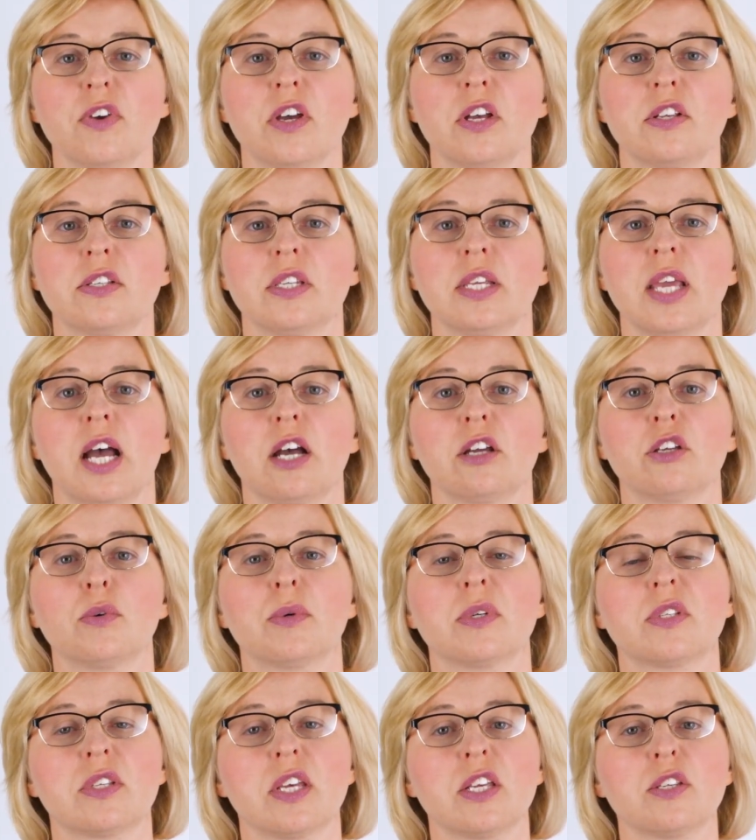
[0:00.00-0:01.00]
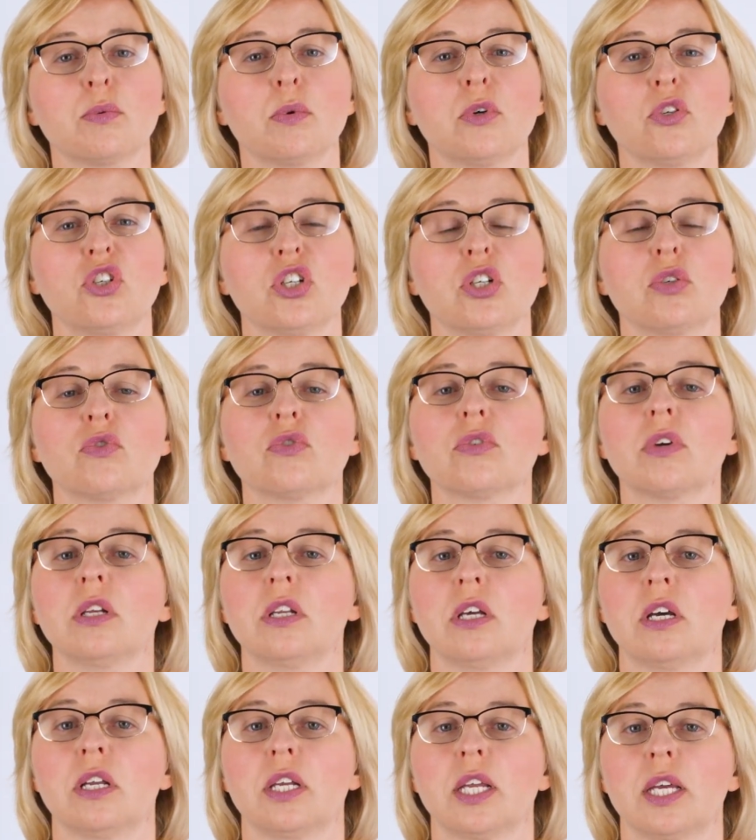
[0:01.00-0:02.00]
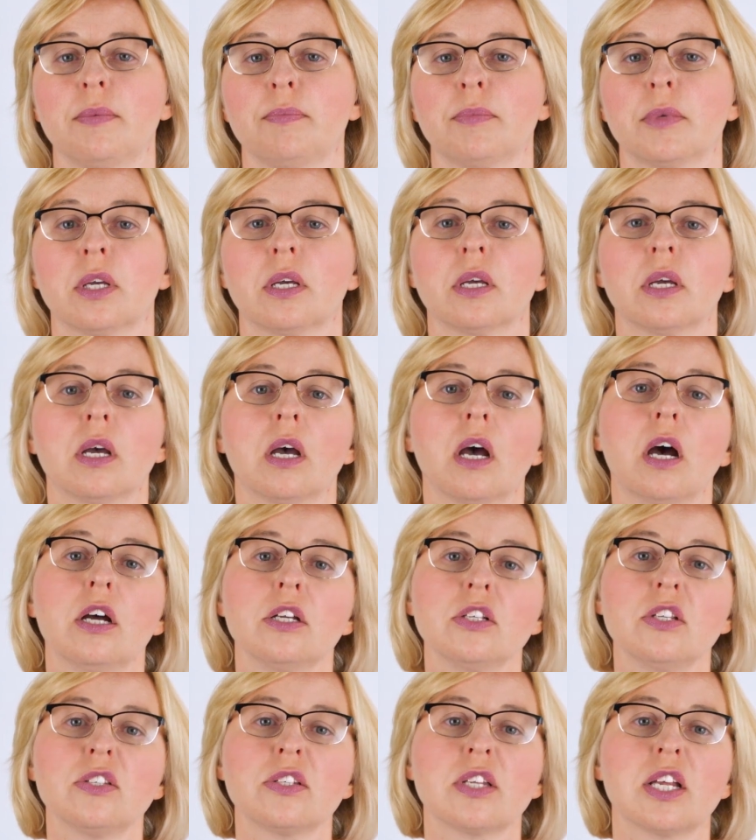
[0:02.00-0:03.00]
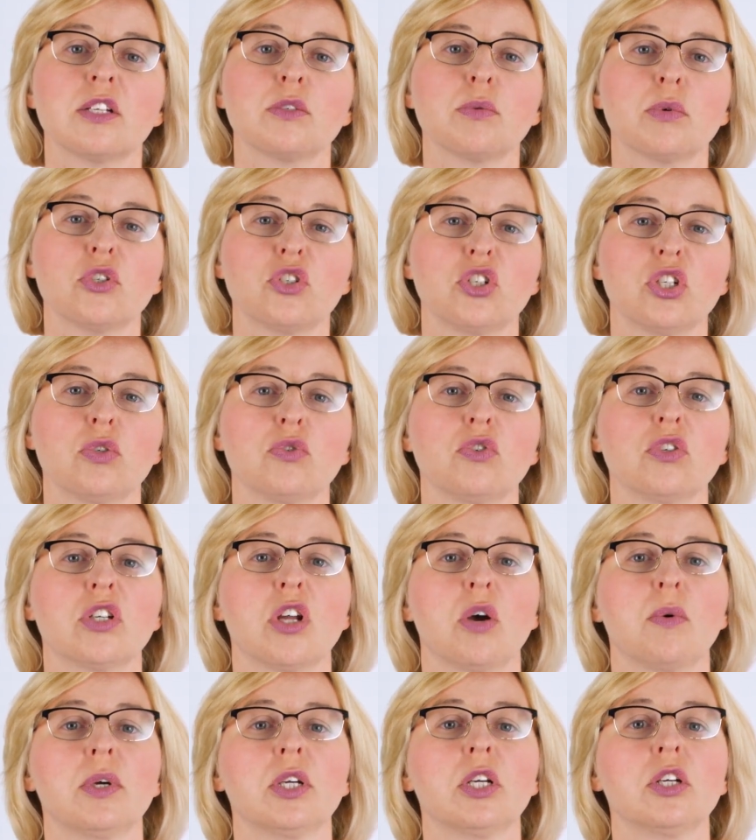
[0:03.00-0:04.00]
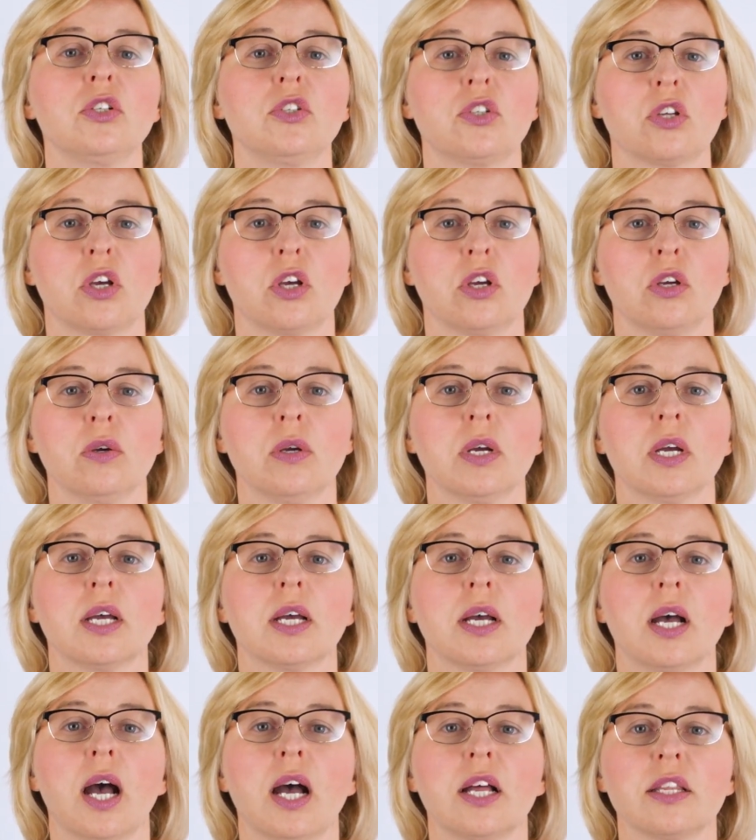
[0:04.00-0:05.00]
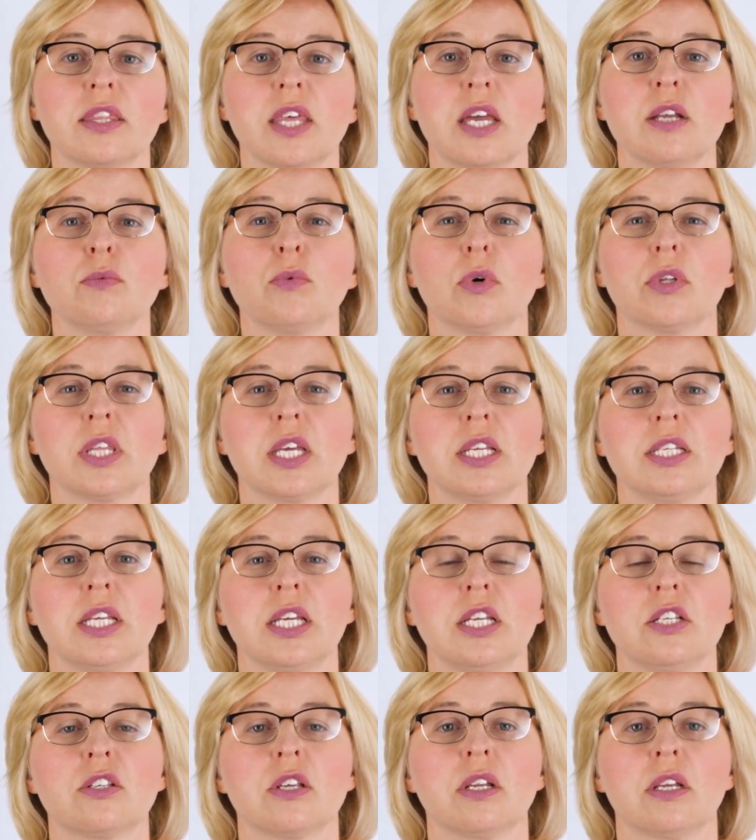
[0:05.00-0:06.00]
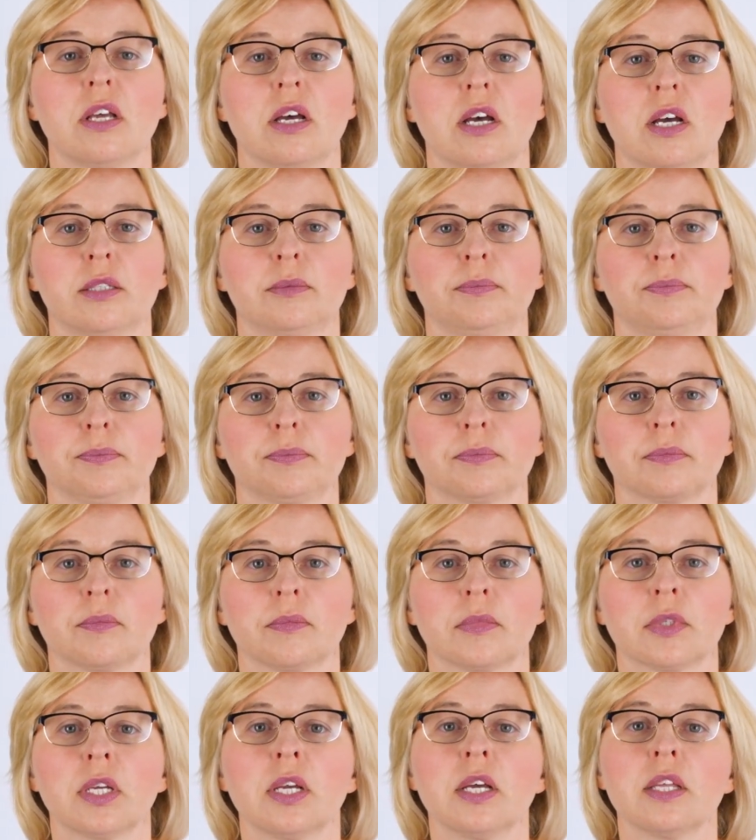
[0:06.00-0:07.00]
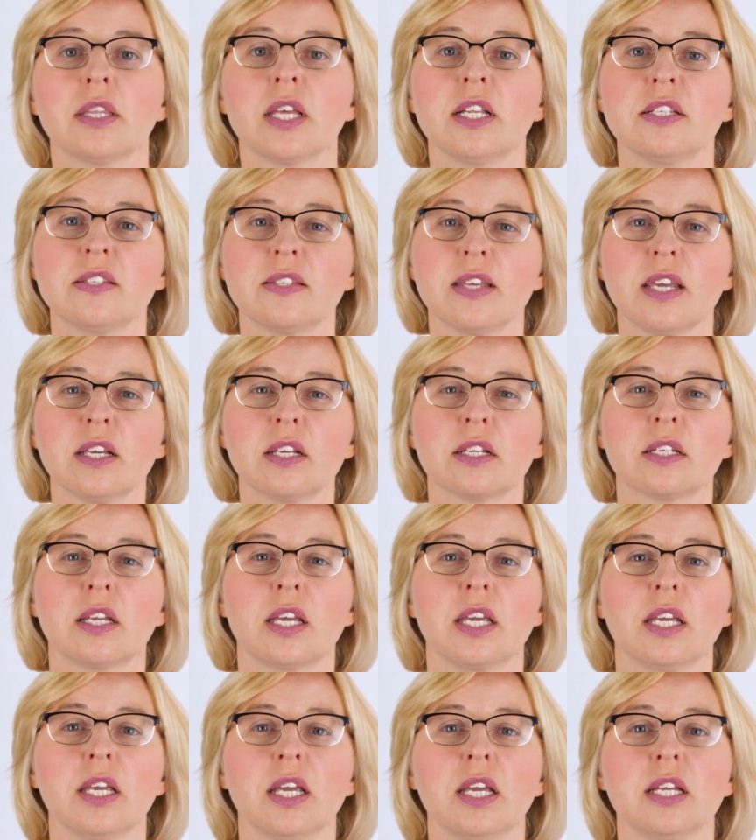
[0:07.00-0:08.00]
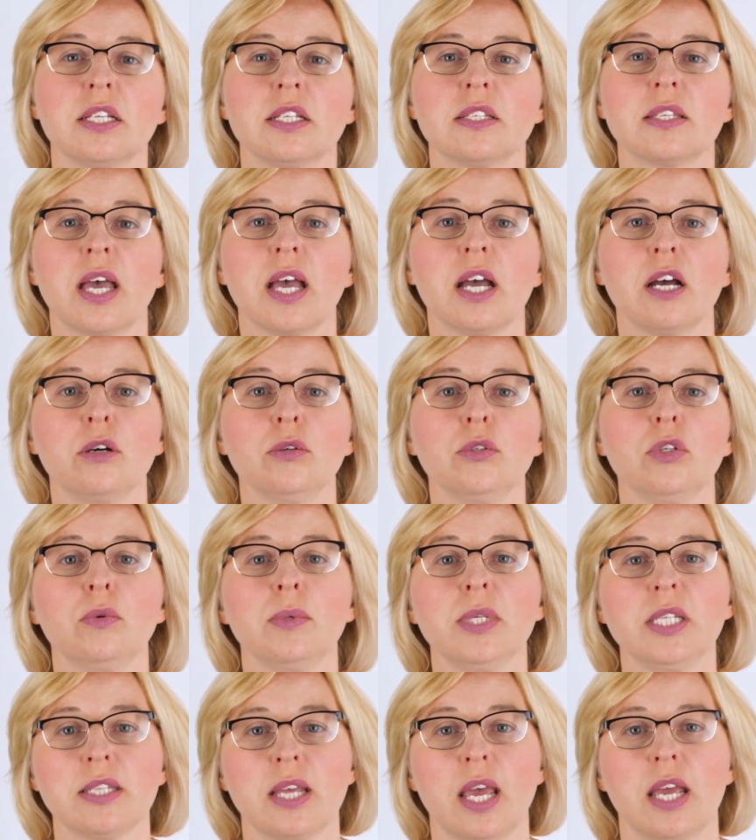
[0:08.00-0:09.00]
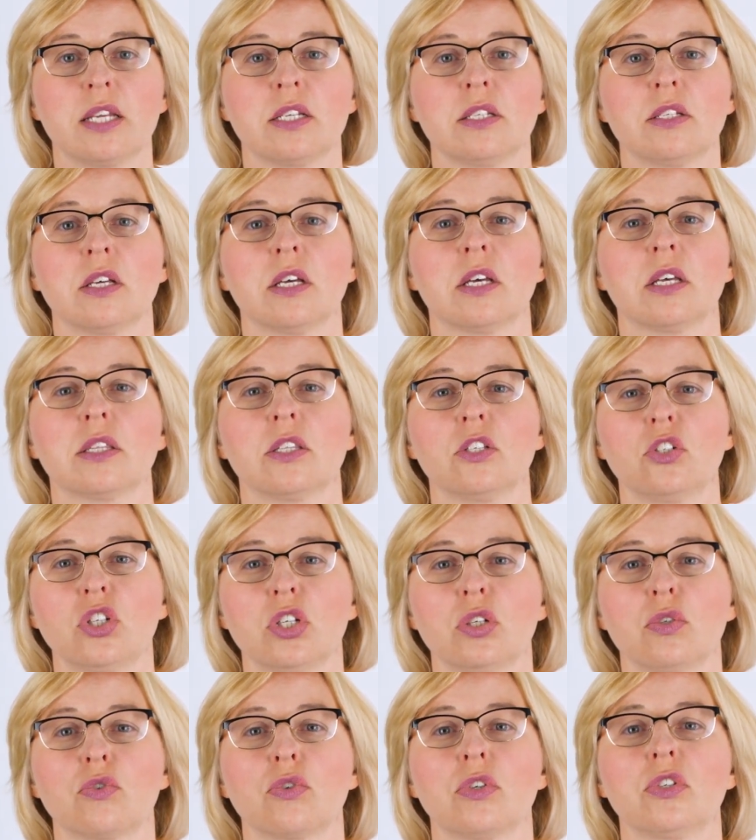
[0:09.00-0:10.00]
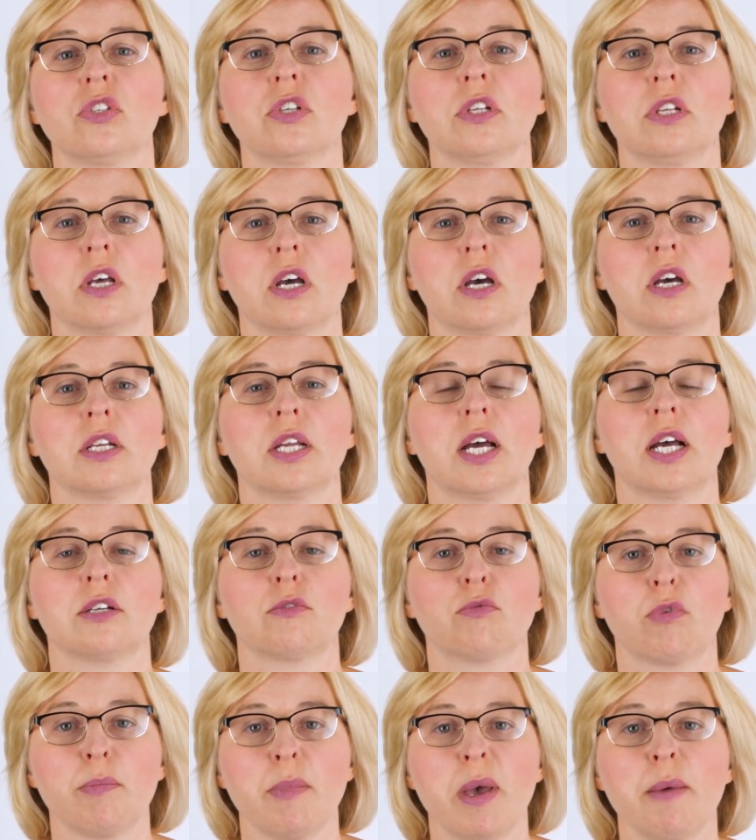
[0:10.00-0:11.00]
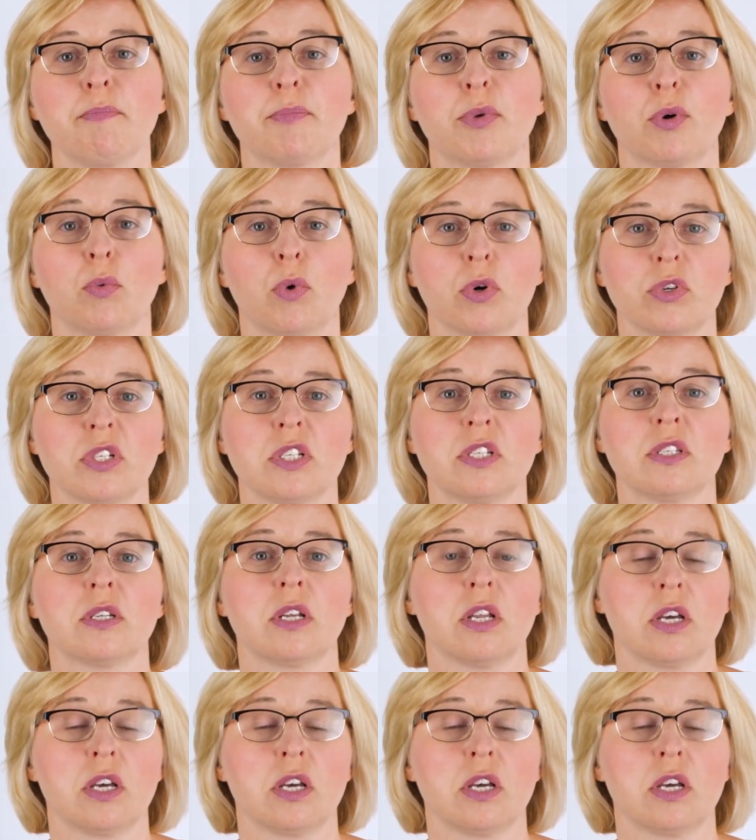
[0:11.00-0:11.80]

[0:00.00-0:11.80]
firstly how you assess what children are learning, understand what children know and can do, and then what they need to learn. Then secondly, it is how you intend the children to learn and remember what is